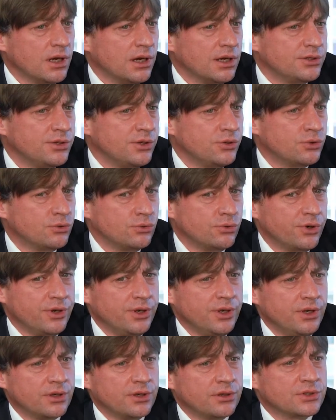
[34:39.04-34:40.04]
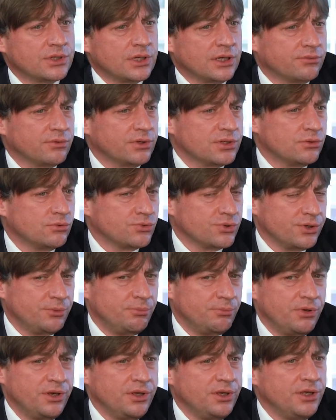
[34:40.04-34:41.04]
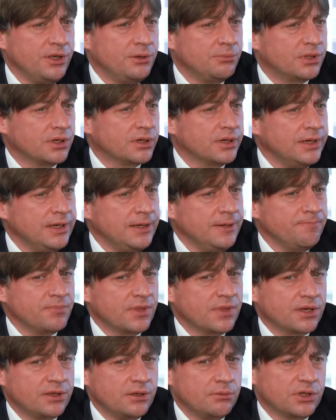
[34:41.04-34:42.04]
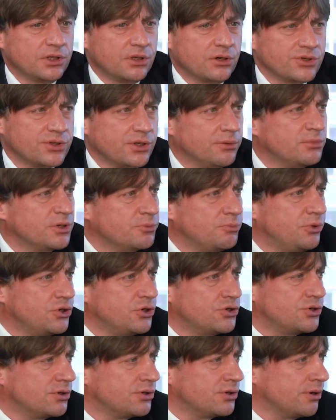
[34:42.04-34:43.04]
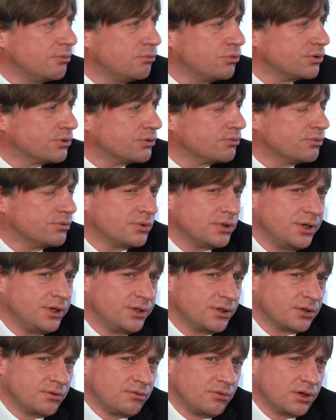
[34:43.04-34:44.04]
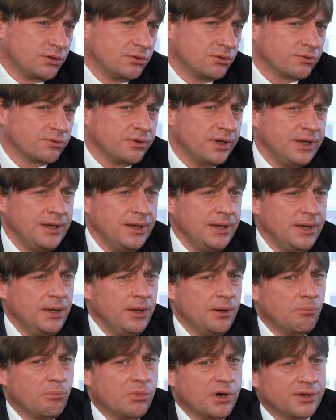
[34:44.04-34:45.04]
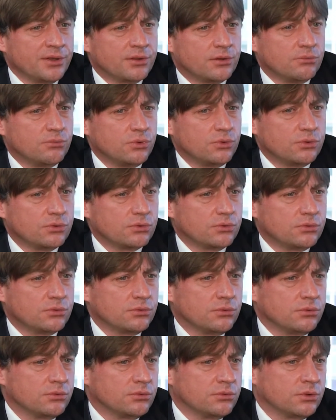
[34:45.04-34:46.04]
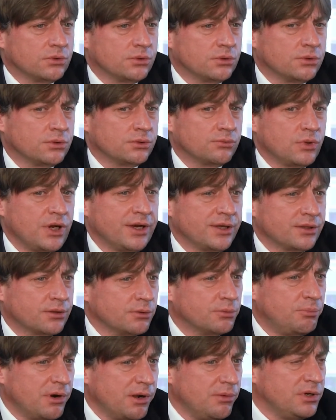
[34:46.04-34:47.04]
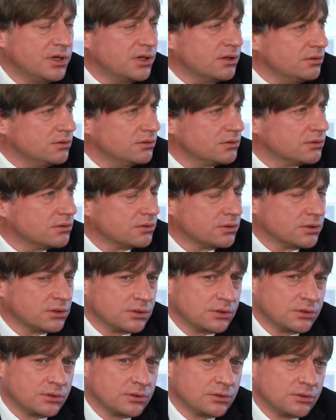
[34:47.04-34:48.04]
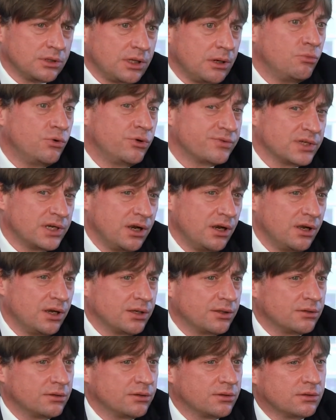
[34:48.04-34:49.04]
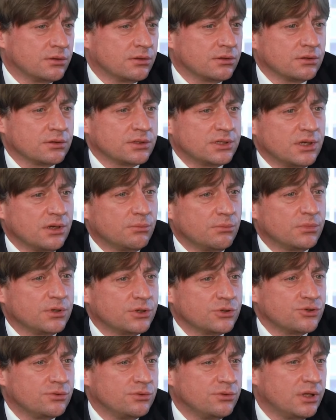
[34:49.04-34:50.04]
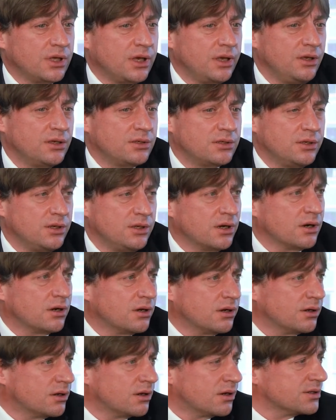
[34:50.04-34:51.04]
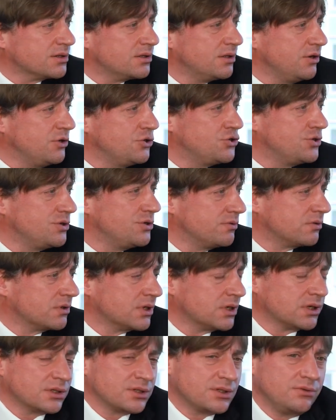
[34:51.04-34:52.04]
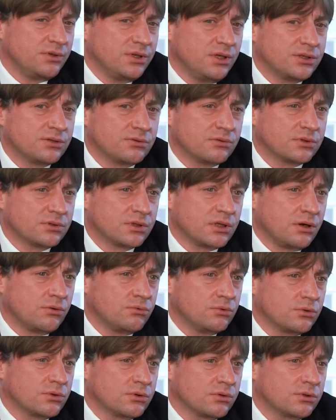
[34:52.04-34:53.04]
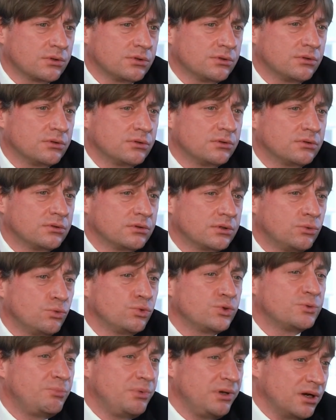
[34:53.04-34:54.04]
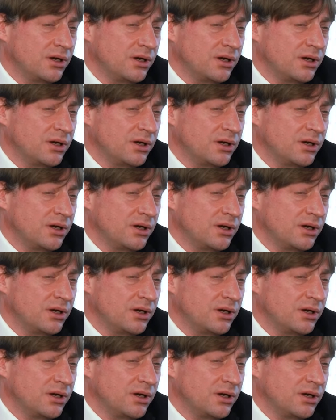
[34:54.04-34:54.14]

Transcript: dedicated workshop in Egypt, and we will be doing repair and overhaul for the passenger coaches in Egypt. And I think this is an illustrative example.